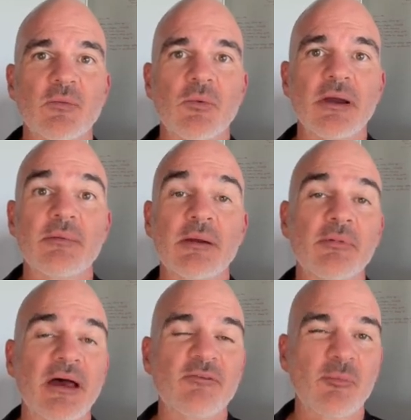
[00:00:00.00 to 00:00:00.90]
where people
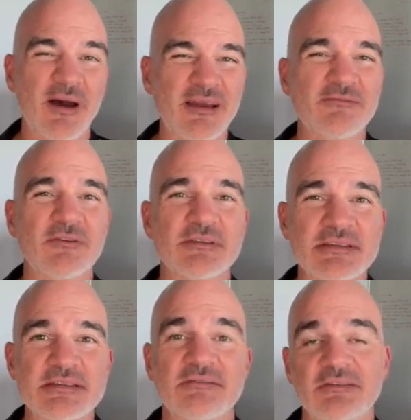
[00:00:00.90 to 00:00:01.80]
have a painful and
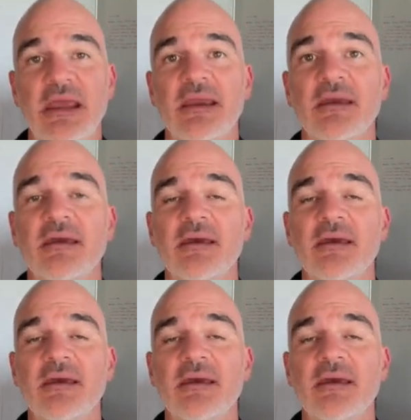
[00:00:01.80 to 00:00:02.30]
stiff neck,